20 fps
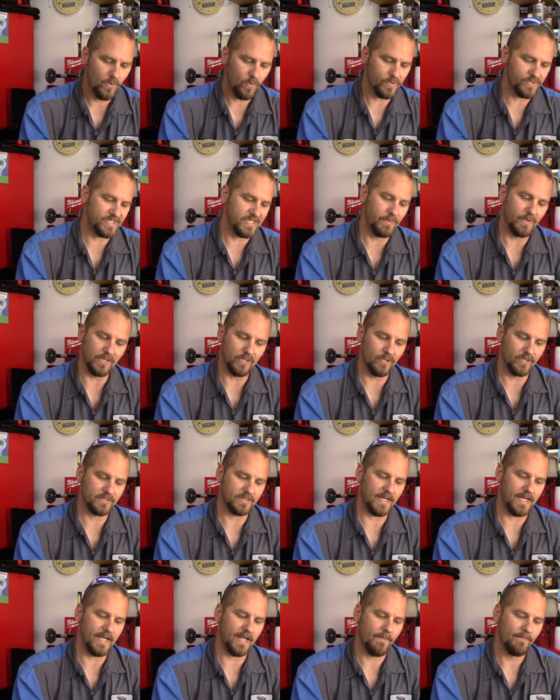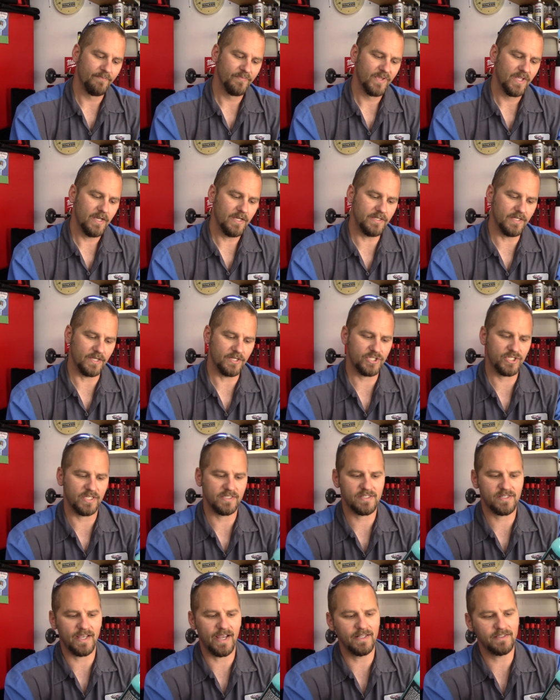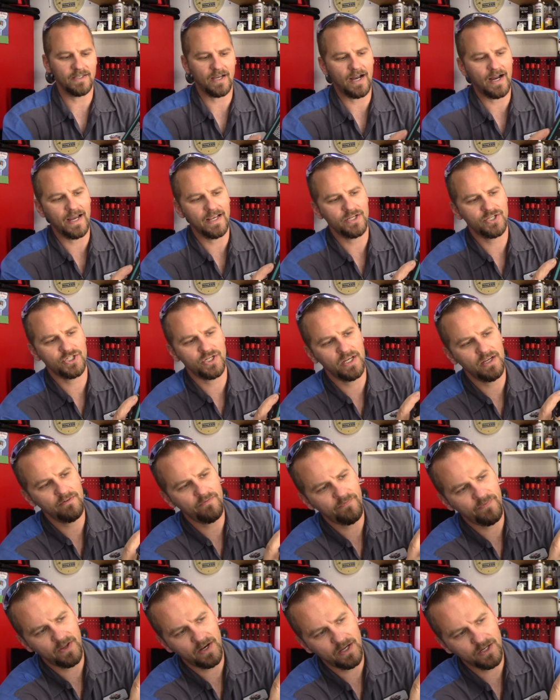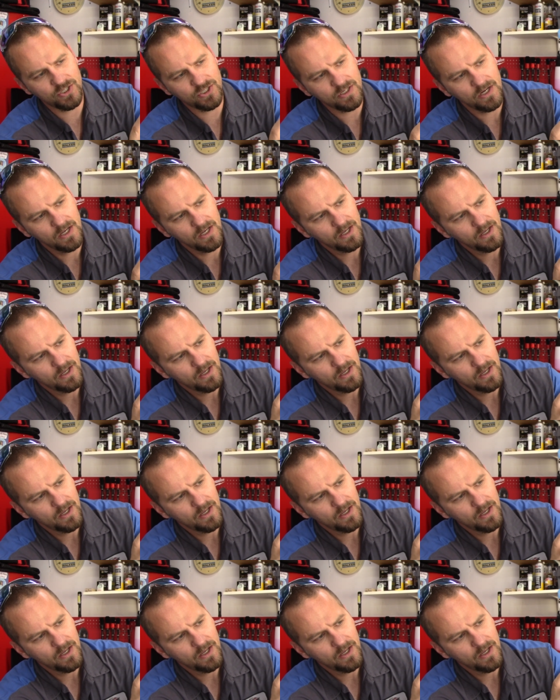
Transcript: We'll see what it looks like. It does say it's a high sheen finish,